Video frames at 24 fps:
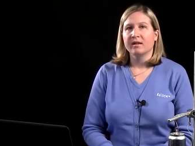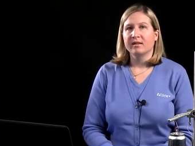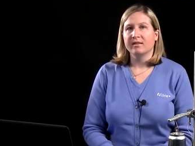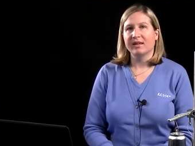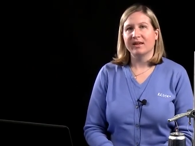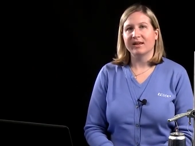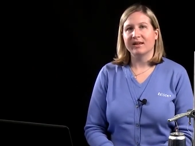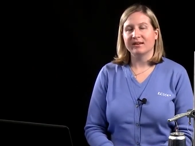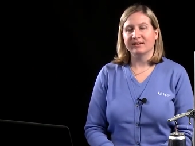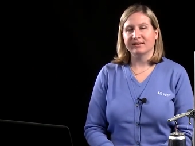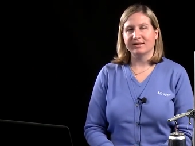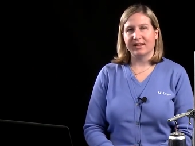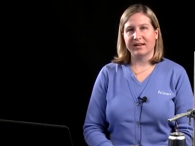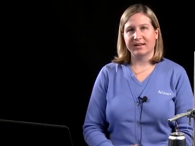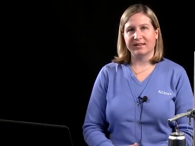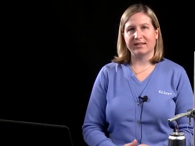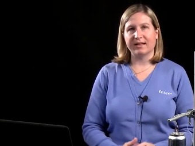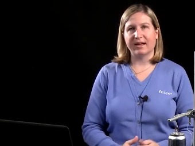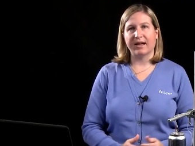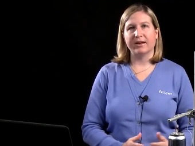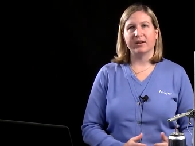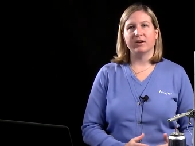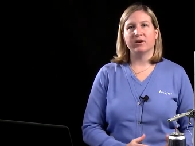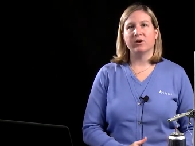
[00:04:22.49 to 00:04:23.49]
They can take
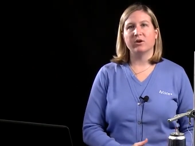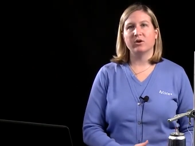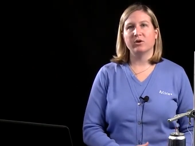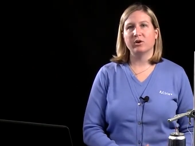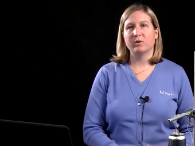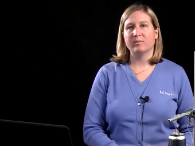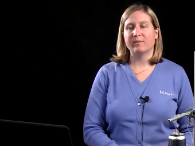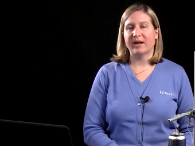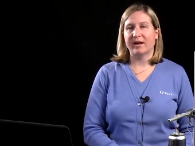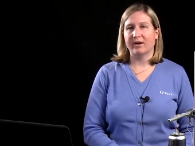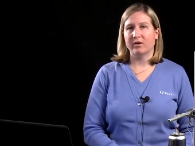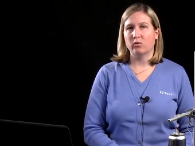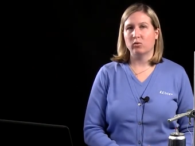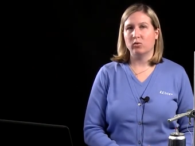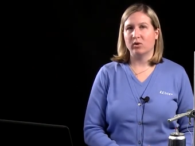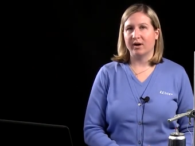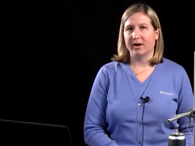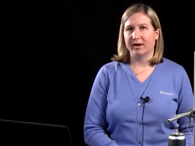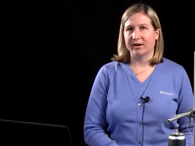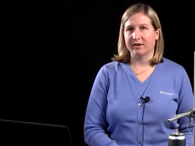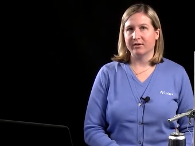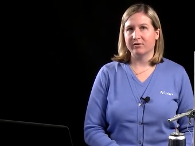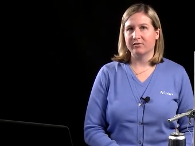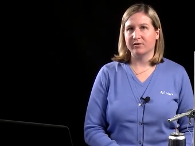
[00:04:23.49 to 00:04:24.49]
that known amount of
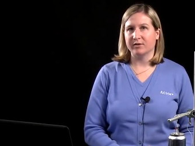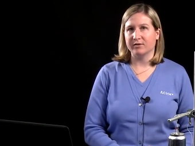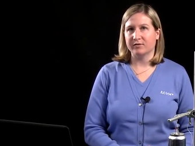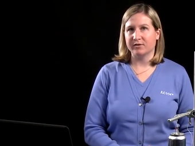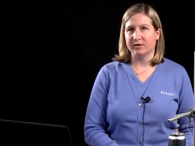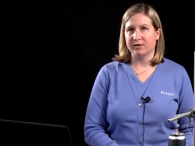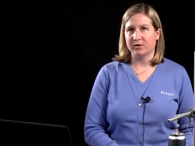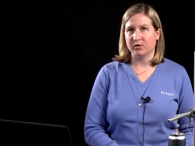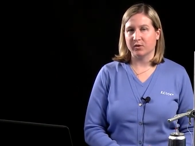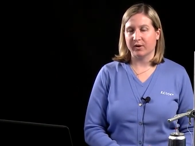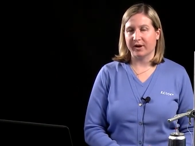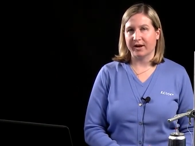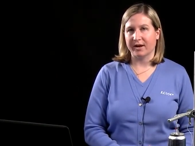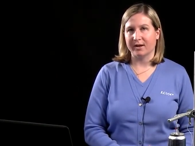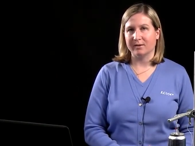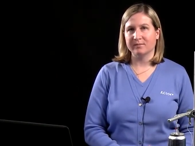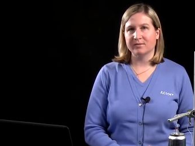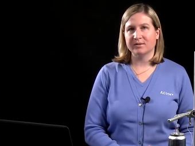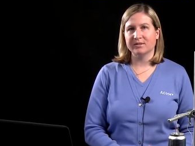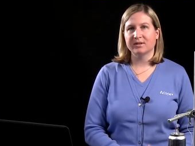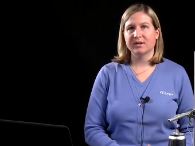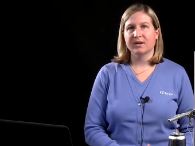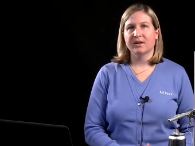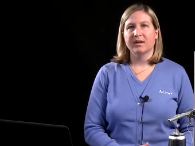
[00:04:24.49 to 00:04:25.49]
water, 50
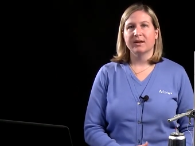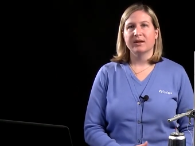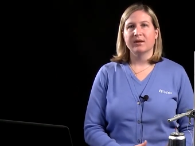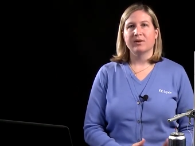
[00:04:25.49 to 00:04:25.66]
grams,